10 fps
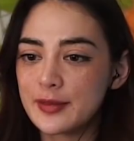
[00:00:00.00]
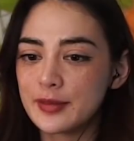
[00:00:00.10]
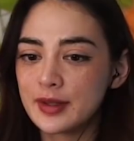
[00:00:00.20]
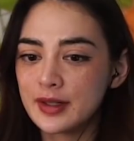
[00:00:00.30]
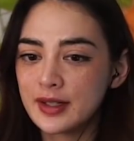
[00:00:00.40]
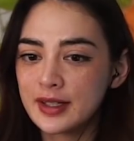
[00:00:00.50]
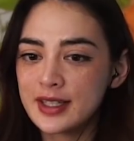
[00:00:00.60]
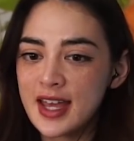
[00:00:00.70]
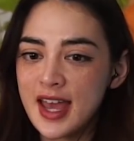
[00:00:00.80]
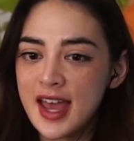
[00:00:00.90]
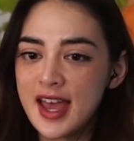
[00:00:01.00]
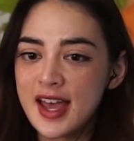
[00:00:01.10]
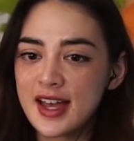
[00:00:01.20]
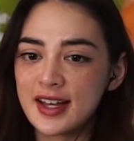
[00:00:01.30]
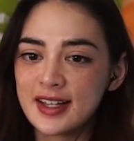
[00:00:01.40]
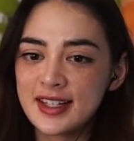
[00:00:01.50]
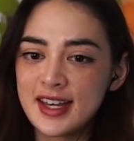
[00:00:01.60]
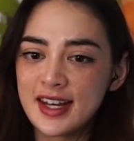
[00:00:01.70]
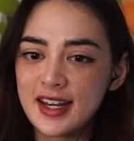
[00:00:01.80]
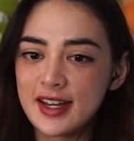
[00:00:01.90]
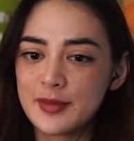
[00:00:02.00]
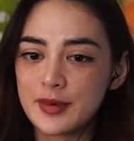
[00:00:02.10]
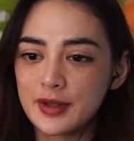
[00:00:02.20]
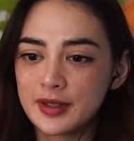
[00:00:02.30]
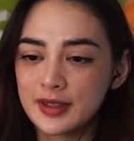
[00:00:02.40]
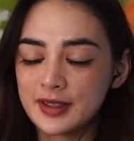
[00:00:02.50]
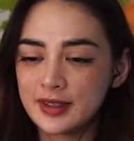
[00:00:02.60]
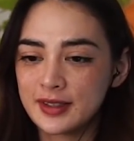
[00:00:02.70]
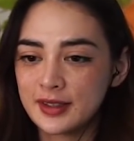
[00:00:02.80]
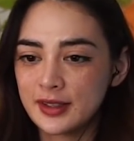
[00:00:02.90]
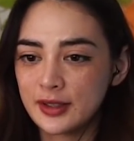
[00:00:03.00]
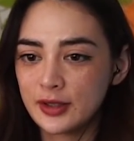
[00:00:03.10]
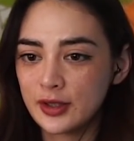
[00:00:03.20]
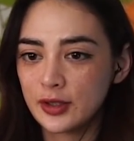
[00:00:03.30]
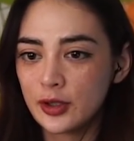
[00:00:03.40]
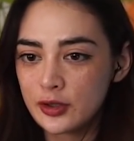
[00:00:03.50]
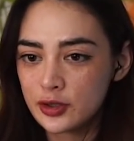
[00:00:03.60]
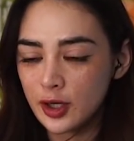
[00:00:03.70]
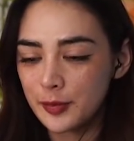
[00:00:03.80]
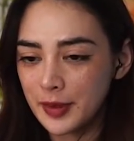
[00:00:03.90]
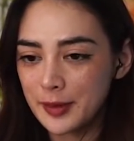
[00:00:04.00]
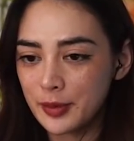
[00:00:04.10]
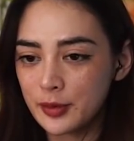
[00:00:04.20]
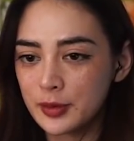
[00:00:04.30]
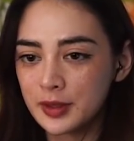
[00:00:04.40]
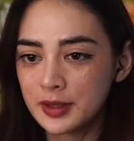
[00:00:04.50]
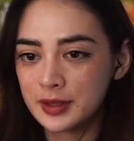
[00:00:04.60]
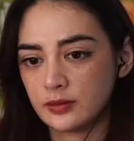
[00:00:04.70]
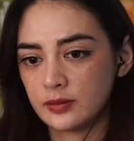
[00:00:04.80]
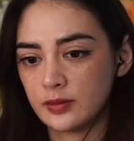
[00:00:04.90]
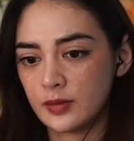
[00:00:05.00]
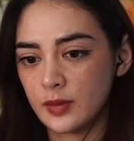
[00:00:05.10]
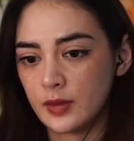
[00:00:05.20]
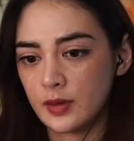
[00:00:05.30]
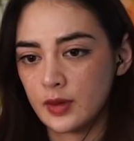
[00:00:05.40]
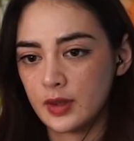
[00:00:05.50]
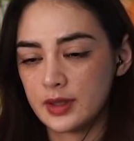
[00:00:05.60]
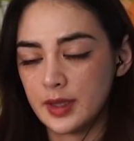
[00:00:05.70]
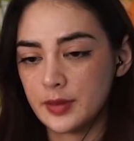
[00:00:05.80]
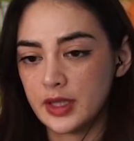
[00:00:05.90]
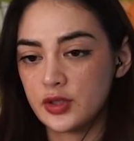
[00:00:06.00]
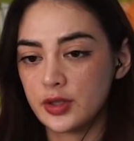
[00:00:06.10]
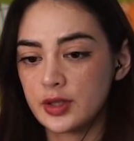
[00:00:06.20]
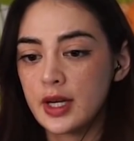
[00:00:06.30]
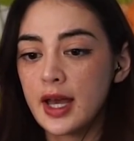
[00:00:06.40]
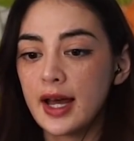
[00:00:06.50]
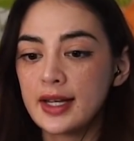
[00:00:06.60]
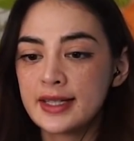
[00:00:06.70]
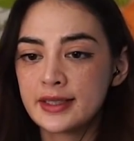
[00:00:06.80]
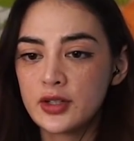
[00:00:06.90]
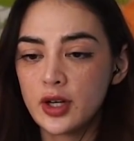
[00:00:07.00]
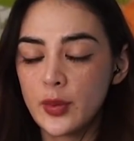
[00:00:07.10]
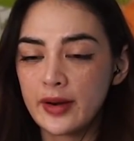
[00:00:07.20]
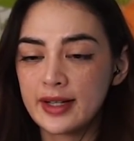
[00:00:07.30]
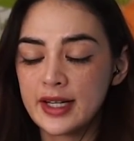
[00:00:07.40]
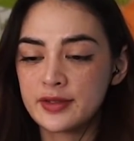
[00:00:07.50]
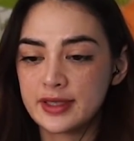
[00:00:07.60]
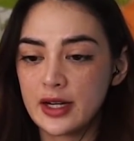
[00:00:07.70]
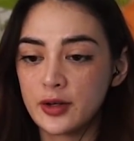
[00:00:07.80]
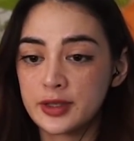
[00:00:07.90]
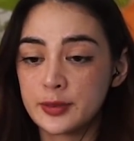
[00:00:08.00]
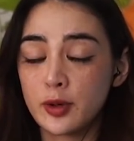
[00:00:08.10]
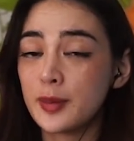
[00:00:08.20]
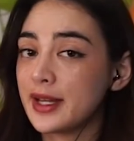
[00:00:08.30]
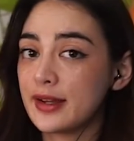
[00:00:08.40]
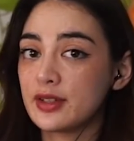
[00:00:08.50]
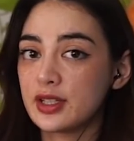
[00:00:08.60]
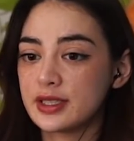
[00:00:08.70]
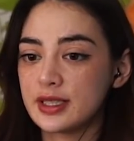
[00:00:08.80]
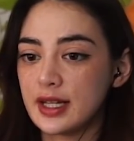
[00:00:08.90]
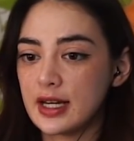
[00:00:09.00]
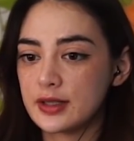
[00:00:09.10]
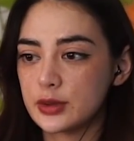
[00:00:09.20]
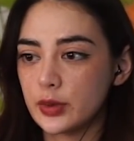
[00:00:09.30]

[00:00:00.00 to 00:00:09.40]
him! Yeah! Get him! Good job, people! Seems injured. At least they know where he lives now, because there's probably evidence in there as